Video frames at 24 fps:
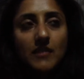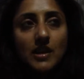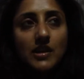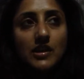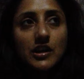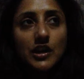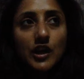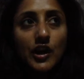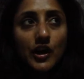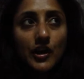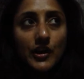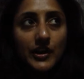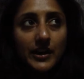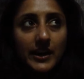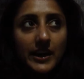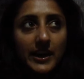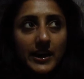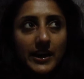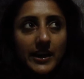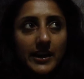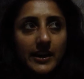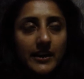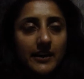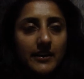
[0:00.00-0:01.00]

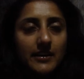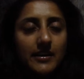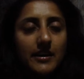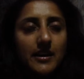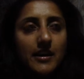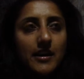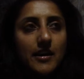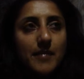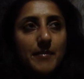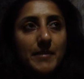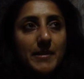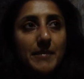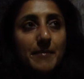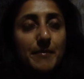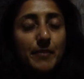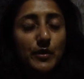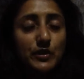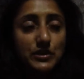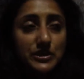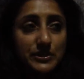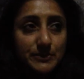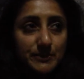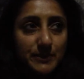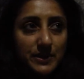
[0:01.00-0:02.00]
learning,
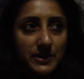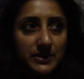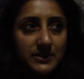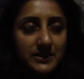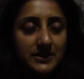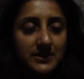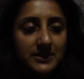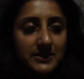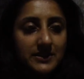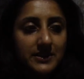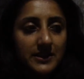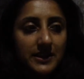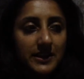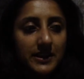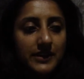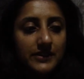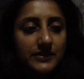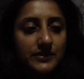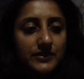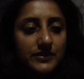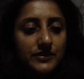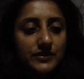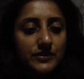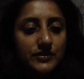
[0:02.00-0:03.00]
embodiment
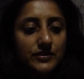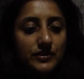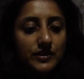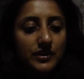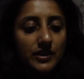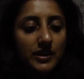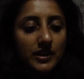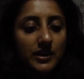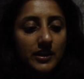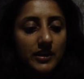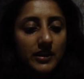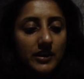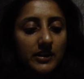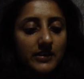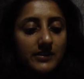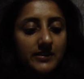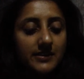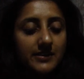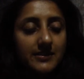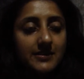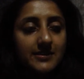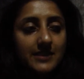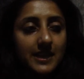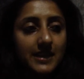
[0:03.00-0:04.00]
and
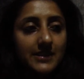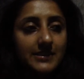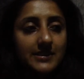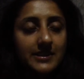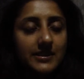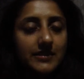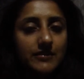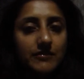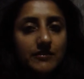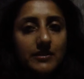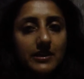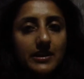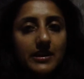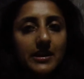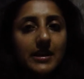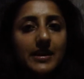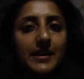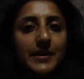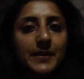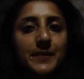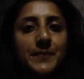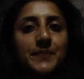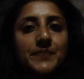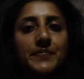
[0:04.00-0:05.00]
understanding,
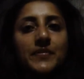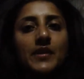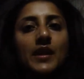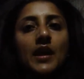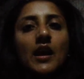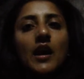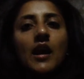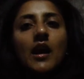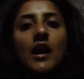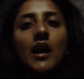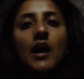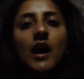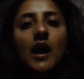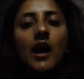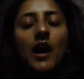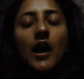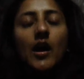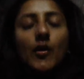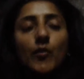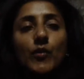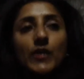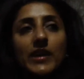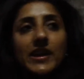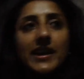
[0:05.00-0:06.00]
really.
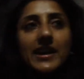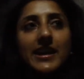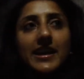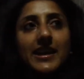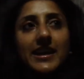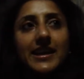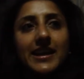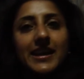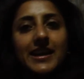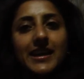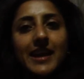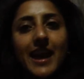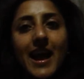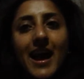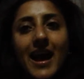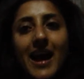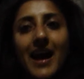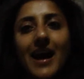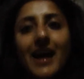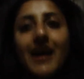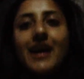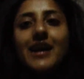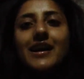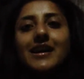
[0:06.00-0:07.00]
We
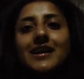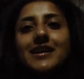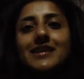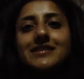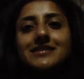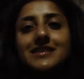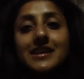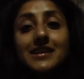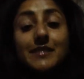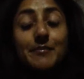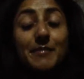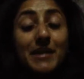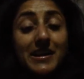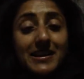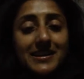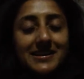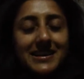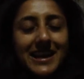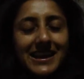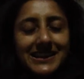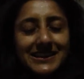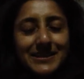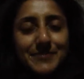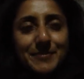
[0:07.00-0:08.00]
had an
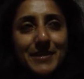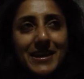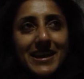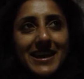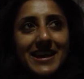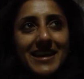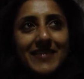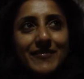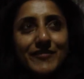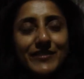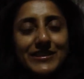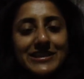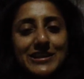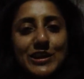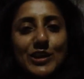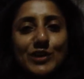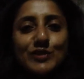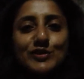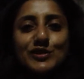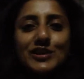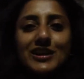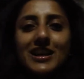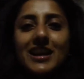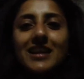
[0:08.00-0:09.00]
anatomy and
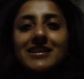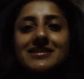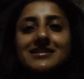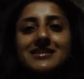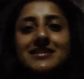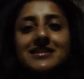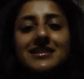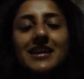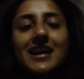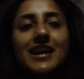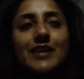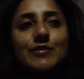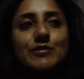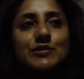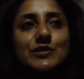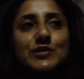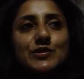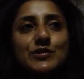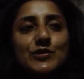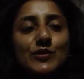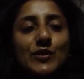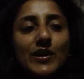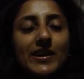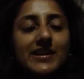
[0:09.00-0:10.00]
physiology class today, which
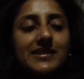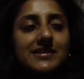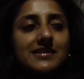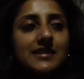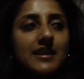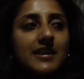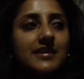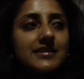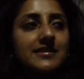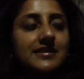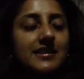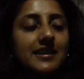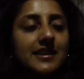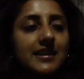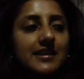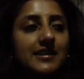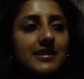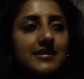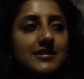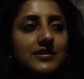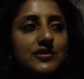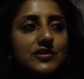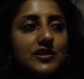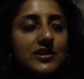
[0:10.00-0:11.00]
was quite exciting.
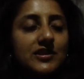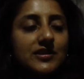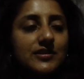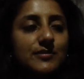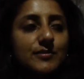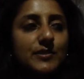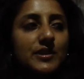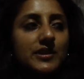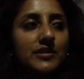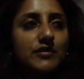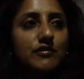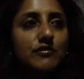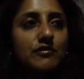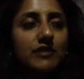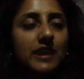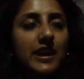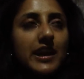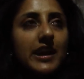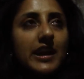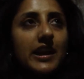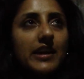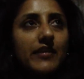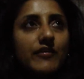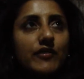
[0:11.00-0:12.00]
There's a gentleman,
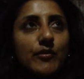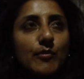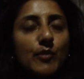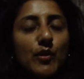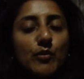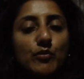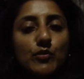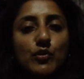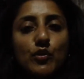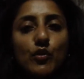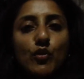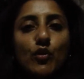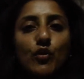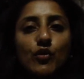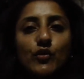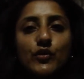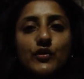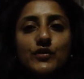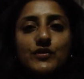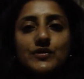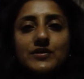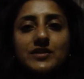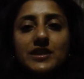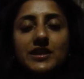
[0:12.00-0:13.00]
Craig, from up north,
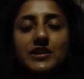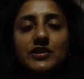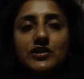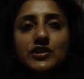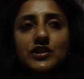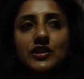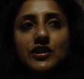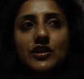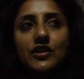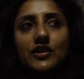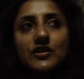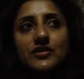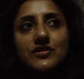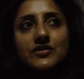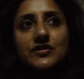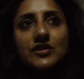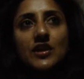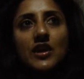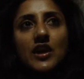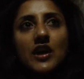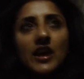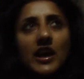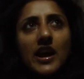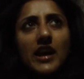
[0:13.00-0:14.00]
who's teaching us
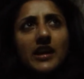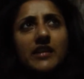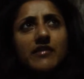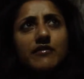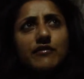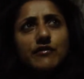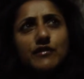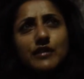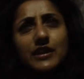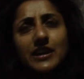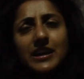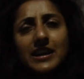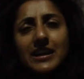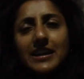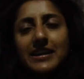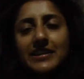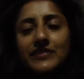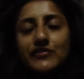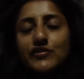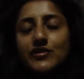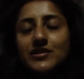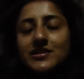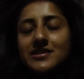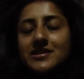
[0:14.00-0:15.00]
in a really
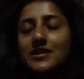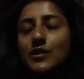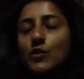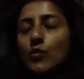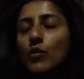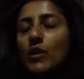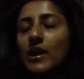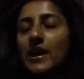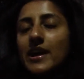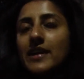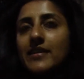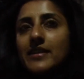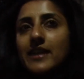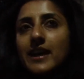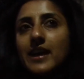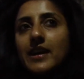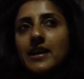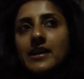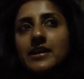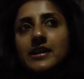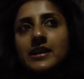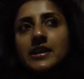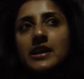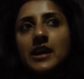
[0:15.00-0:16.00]
interesting way
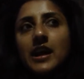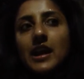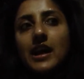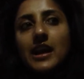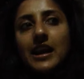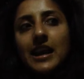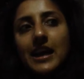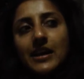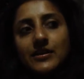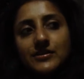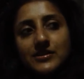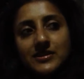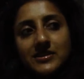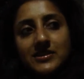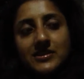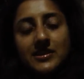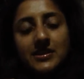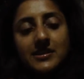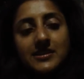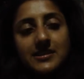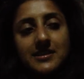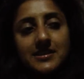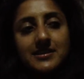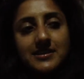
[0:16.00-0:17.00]
that allows us
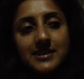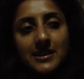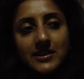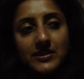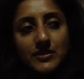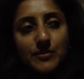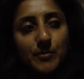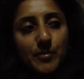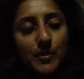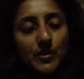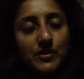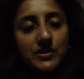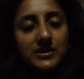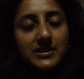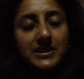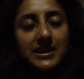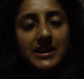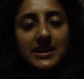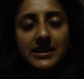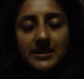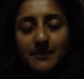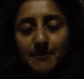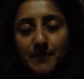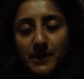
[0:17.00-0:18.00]
to understand the
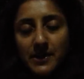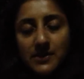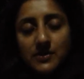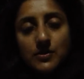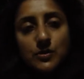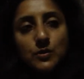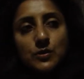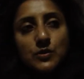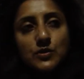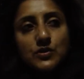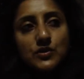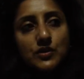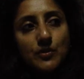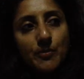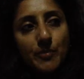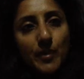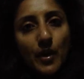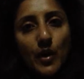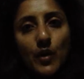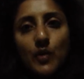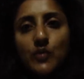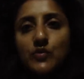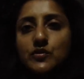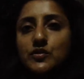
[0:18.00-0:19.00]
body, the muscles, the
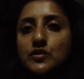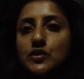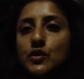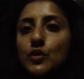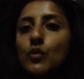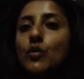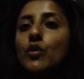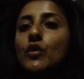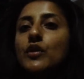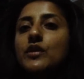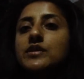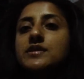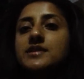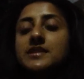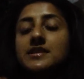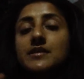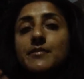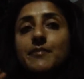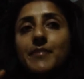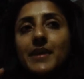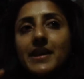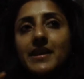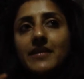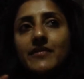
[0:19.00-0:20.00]
bones, the organs, and
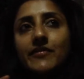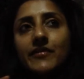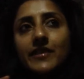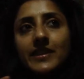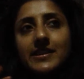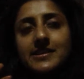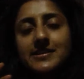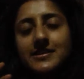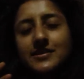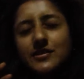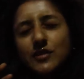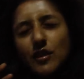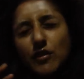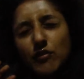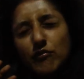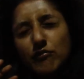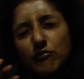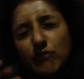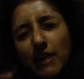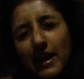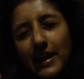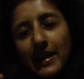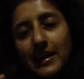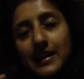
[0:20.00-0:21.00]
the benefits
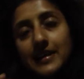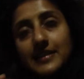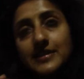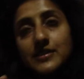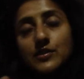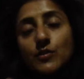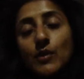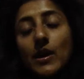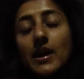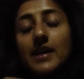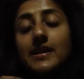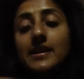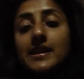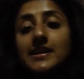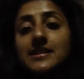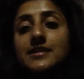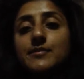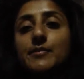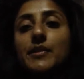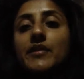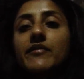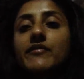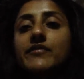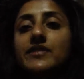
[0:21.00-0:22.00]
directly to our
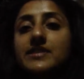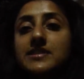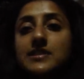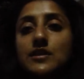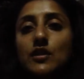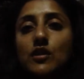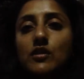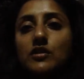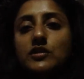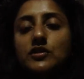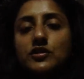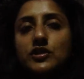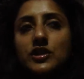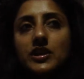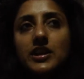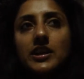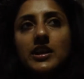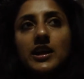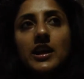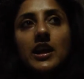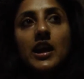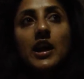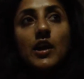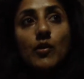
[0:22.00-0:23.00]
anatomy and
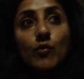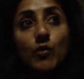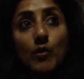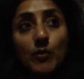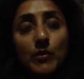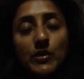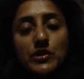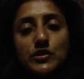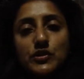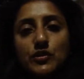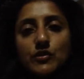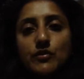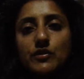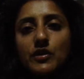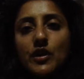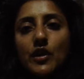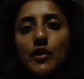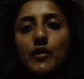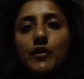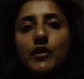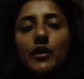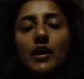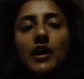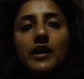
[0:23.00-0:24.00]
physiology when we do
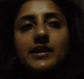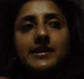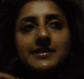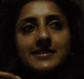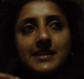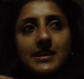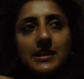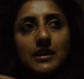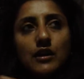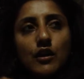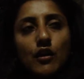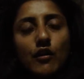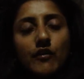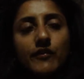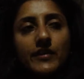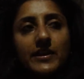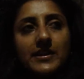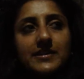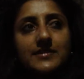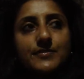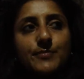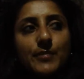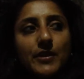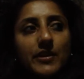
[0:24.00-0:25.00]
yoga. And he's had a lot of
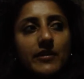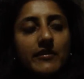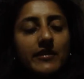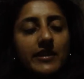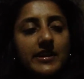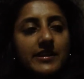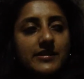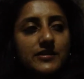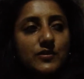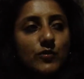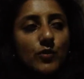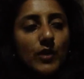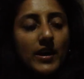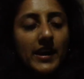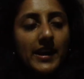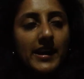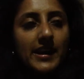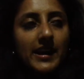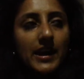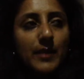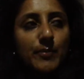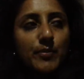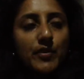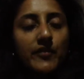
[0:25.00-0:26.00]
experience
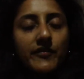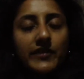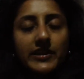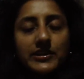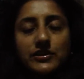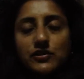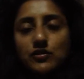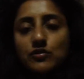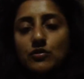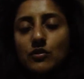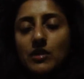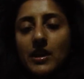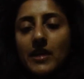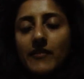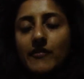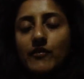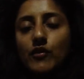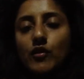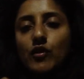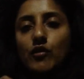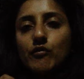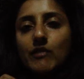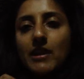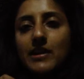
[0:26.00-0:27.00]
working at a professional
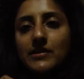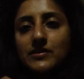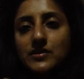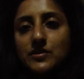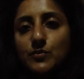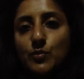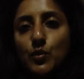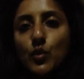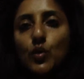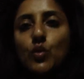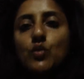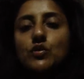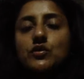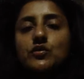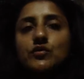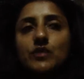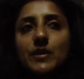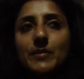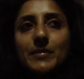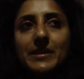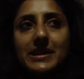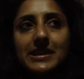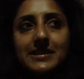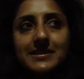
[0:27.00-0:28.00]
level around sports,
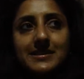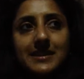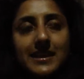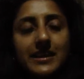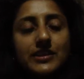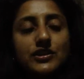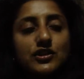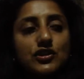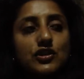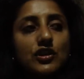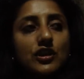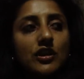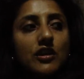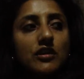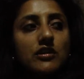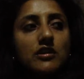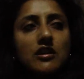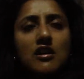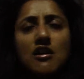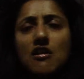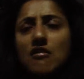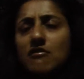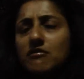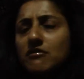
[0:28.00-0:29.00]
rehabilitation.
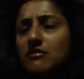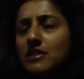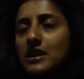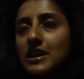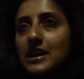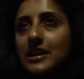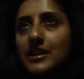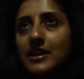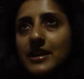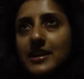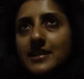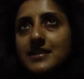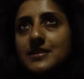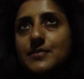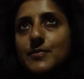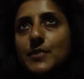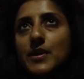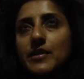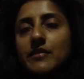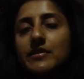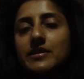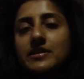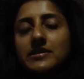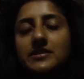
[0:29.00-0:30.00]
Really
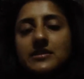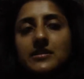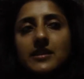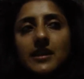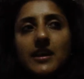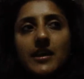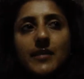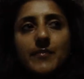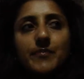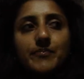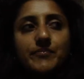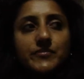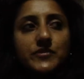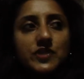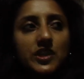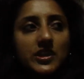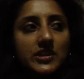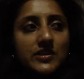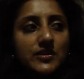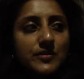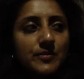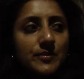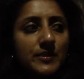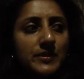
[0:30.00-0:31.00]
experienced
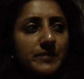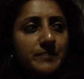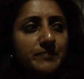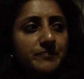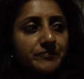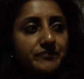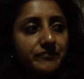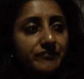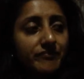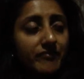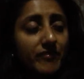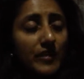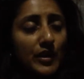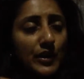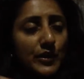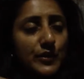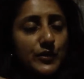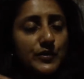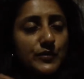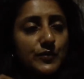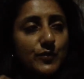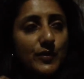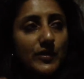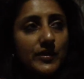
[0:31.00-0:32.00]
gentleman
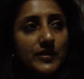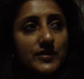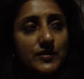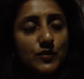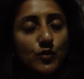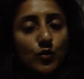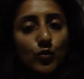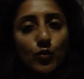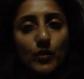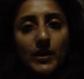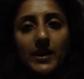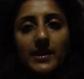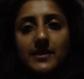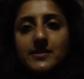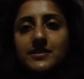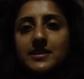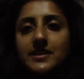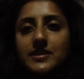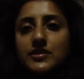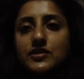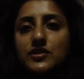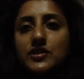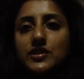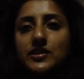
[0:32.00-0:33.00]
who's with us all week
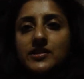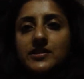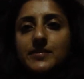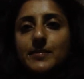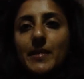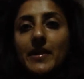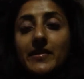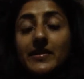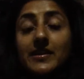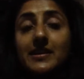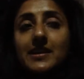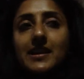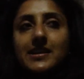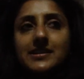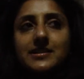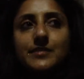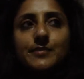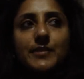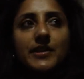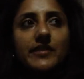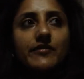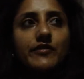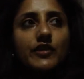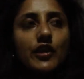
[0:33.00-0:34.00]
teaching us about the
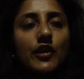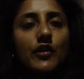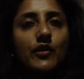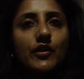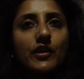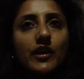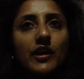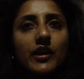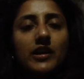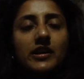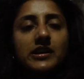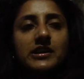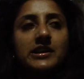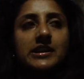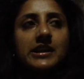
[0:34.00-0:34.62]
anatomy of yoga,